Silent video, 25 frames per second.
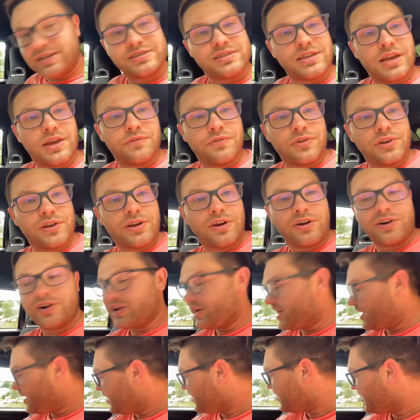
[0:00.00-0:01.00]
every car
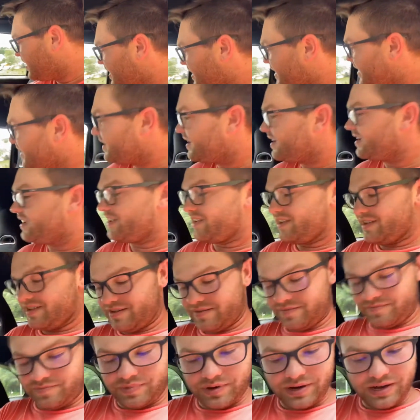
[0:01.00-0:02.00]
guy,
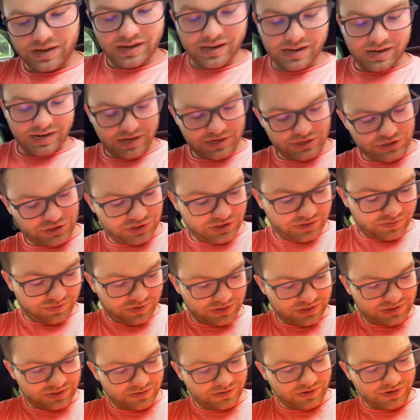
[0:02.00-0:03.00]
but it shouldn't
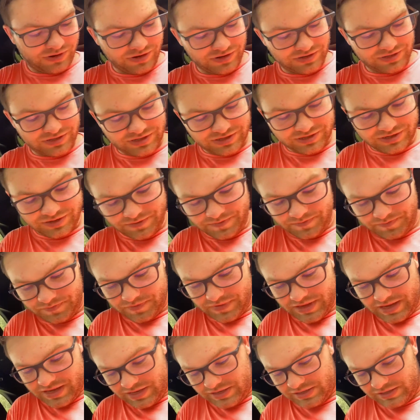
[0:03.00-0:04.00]
be too hard to do.
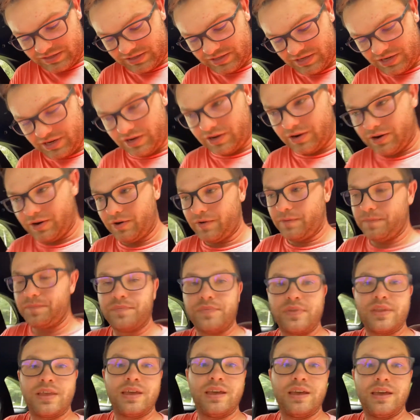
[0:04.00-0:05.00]
So
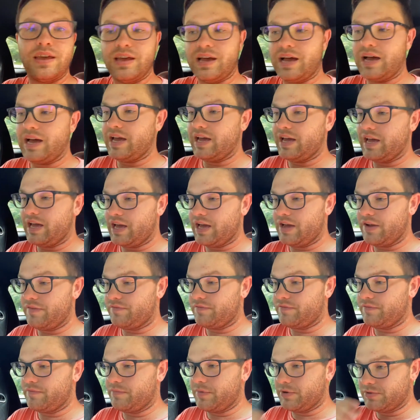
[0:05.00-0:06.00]
I
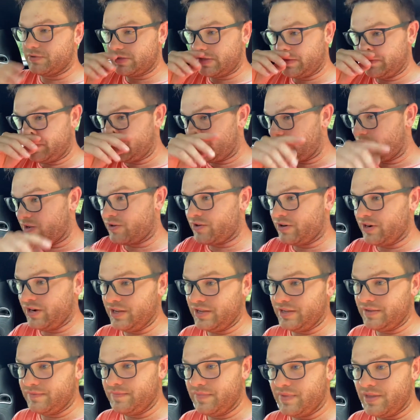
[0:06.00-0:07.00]
have most of it
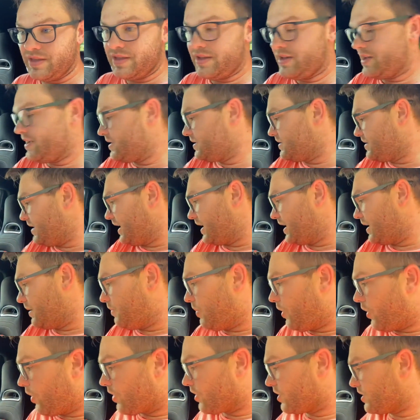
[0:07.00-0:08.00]
already taken
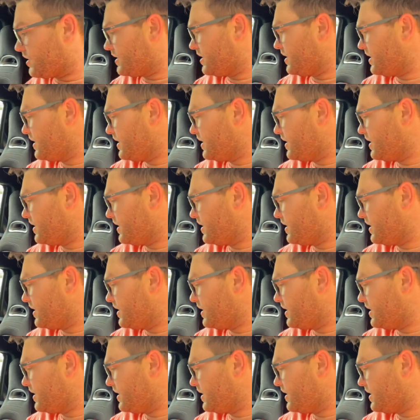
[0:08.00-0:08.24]
apart,